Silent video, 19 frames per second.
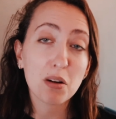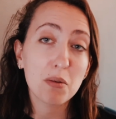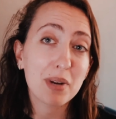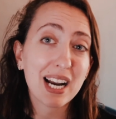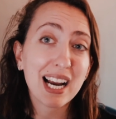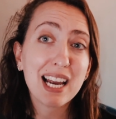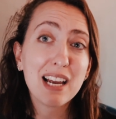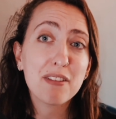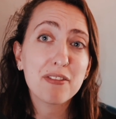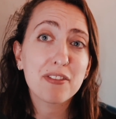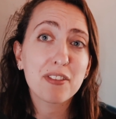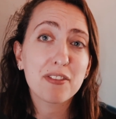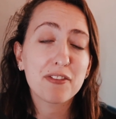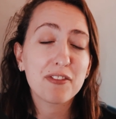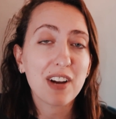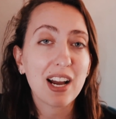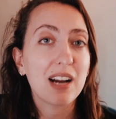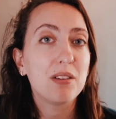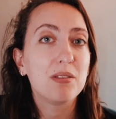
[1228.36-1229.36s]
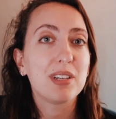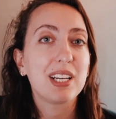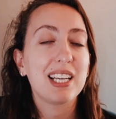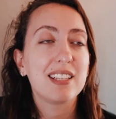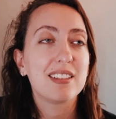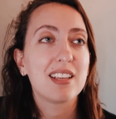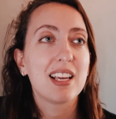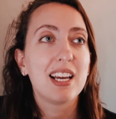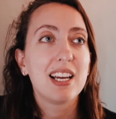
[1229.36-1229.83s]
what I have found
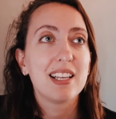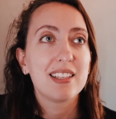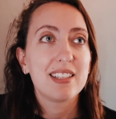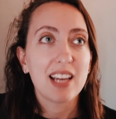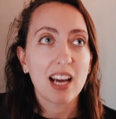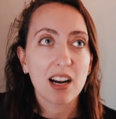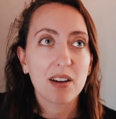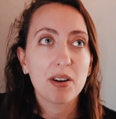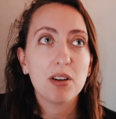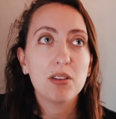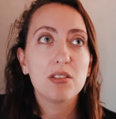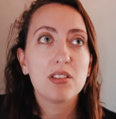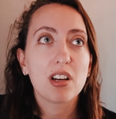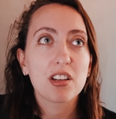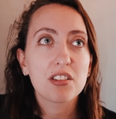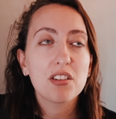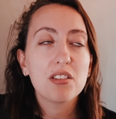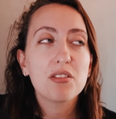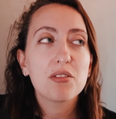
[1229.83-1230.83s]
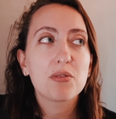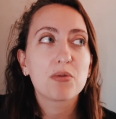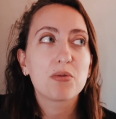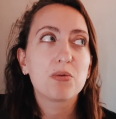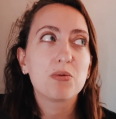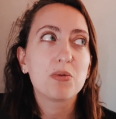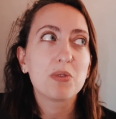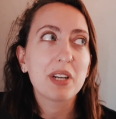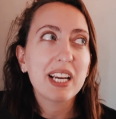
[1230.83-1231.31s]
is tarot doesn't
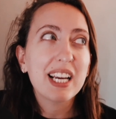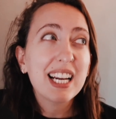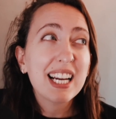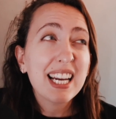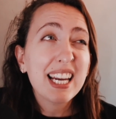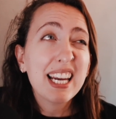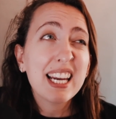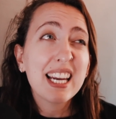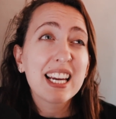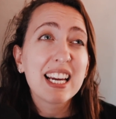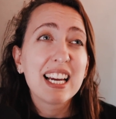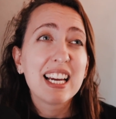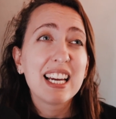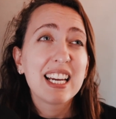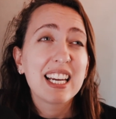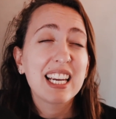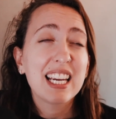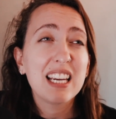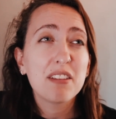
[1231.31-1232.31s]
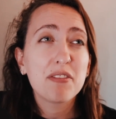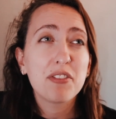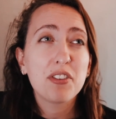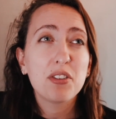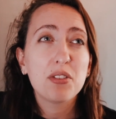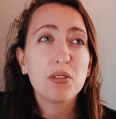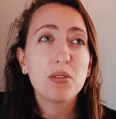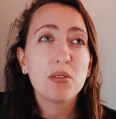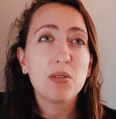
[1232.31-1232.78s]
really give
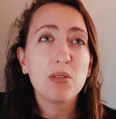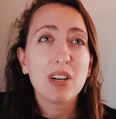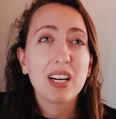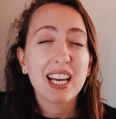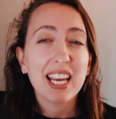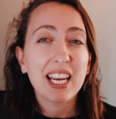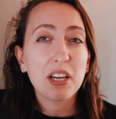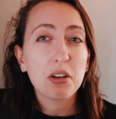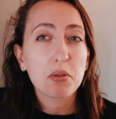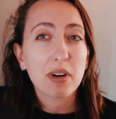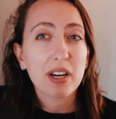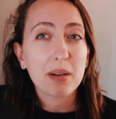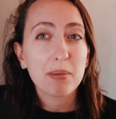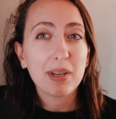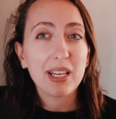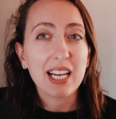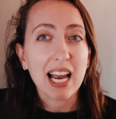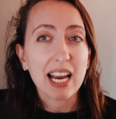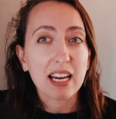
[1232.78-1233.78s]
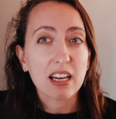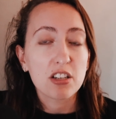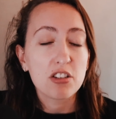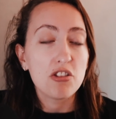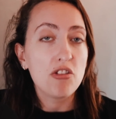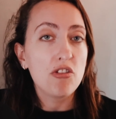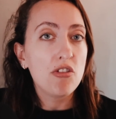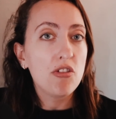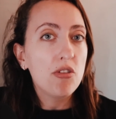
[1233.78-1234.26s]
you incredibly
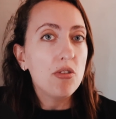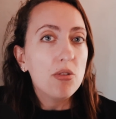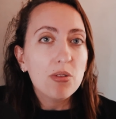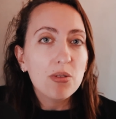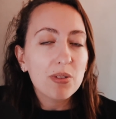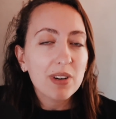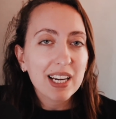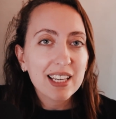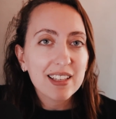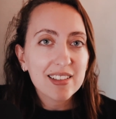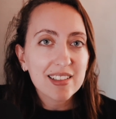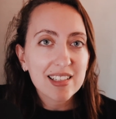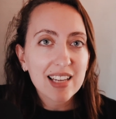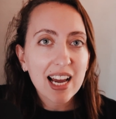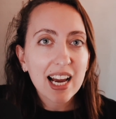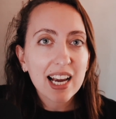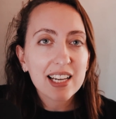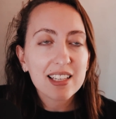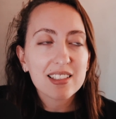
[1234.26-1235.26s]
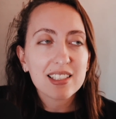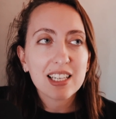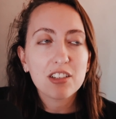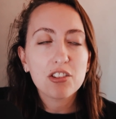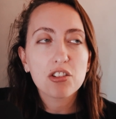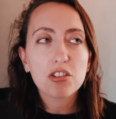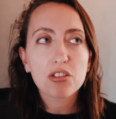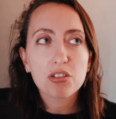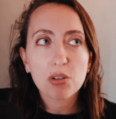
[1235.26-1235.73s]
like new insights.
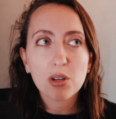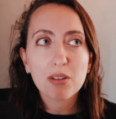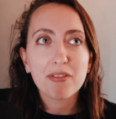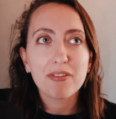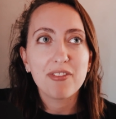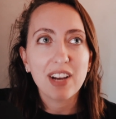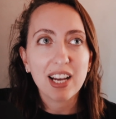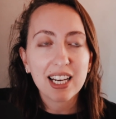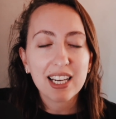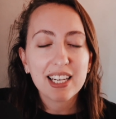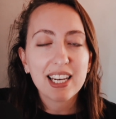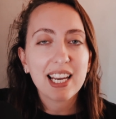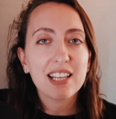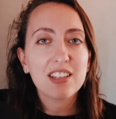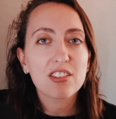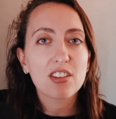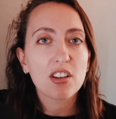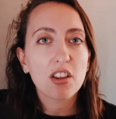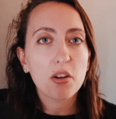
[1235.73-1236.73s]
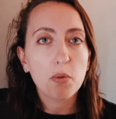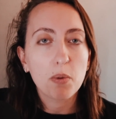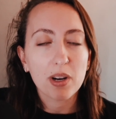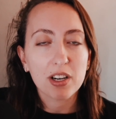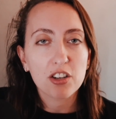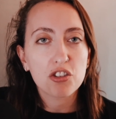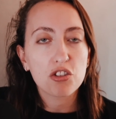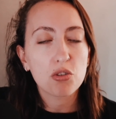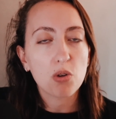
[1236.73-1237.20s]
It just sort of validates the
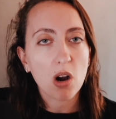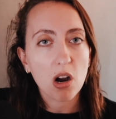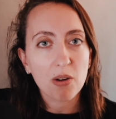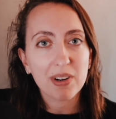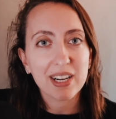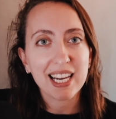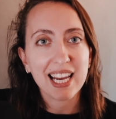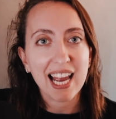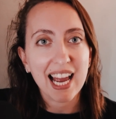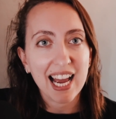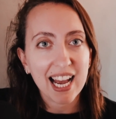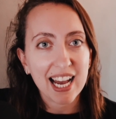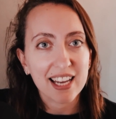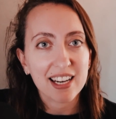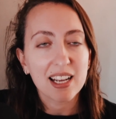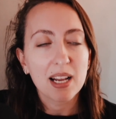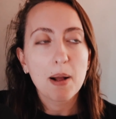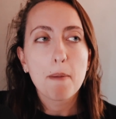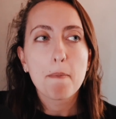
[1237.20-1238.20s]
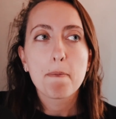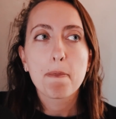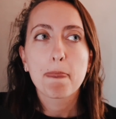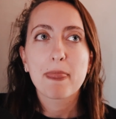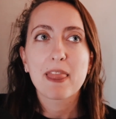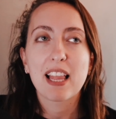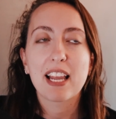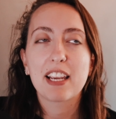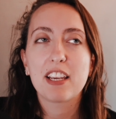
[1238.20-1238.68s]
one that you already had.
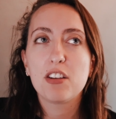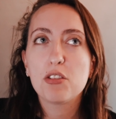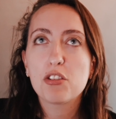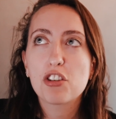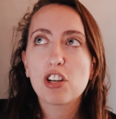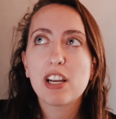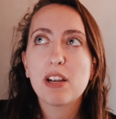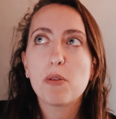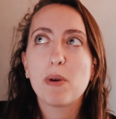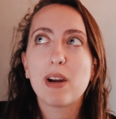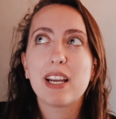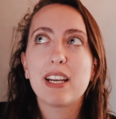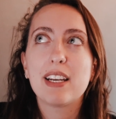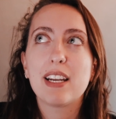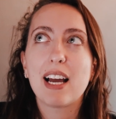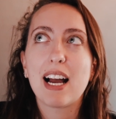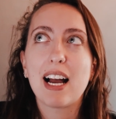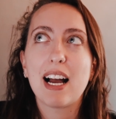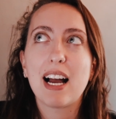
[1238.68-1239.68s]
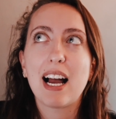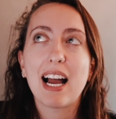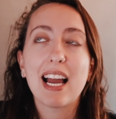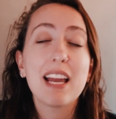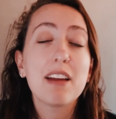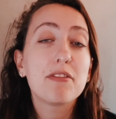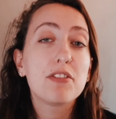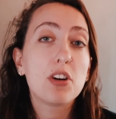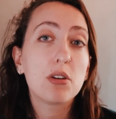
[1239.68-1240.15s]
Like usually when
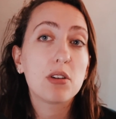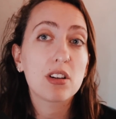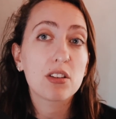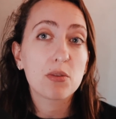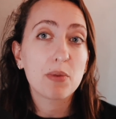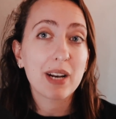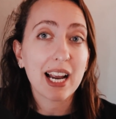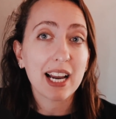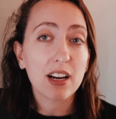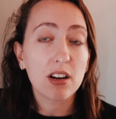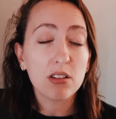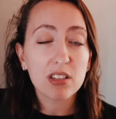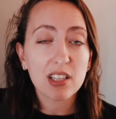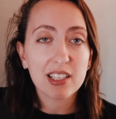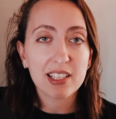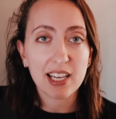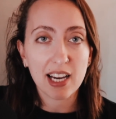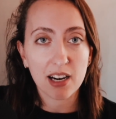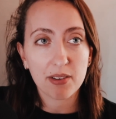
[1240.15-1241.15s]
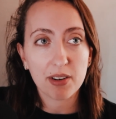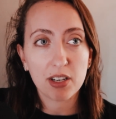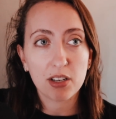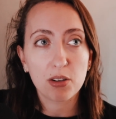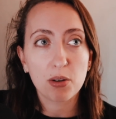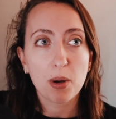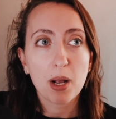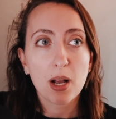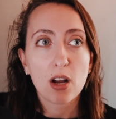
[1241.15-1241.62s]
I have noticed when I go to
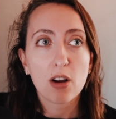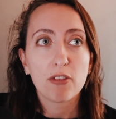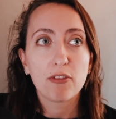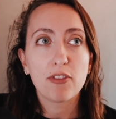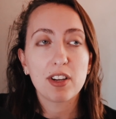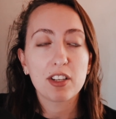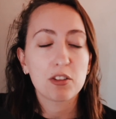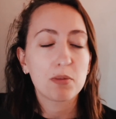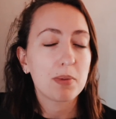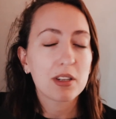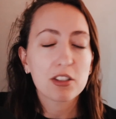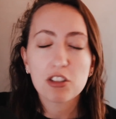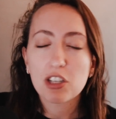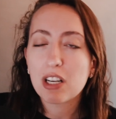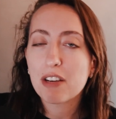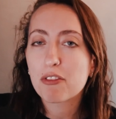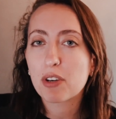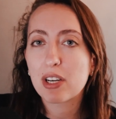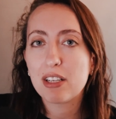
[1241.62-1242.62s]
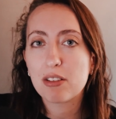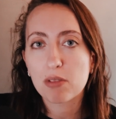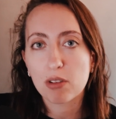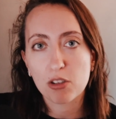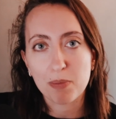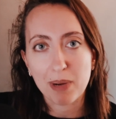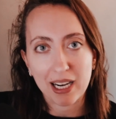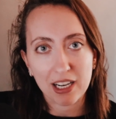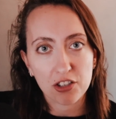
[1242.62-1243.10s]
tarot, especially for
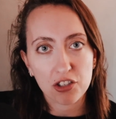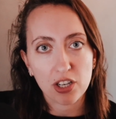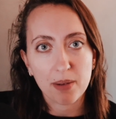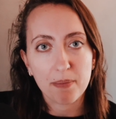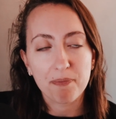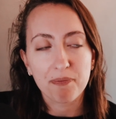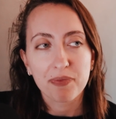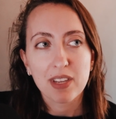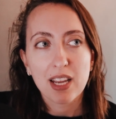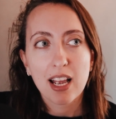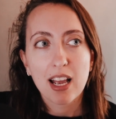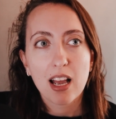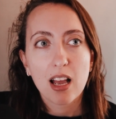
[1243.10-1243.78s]
introspection,